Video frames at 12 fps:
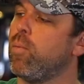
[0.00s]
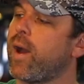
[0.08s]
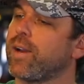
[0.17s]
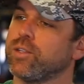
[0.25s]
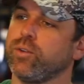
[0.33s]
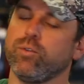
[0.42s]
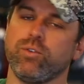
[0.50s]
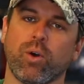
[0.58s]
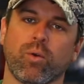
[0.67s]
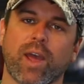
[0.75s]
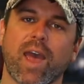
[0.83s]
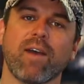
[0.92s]
back, and so you
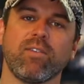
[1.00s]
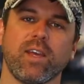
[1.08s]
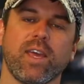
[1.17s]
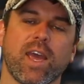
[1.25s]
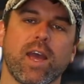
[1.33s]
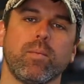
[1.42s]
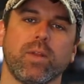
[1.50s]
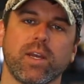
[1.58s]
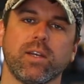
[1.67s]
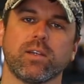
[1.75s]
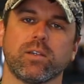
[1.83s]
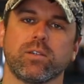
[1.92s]
don't have any cam lean.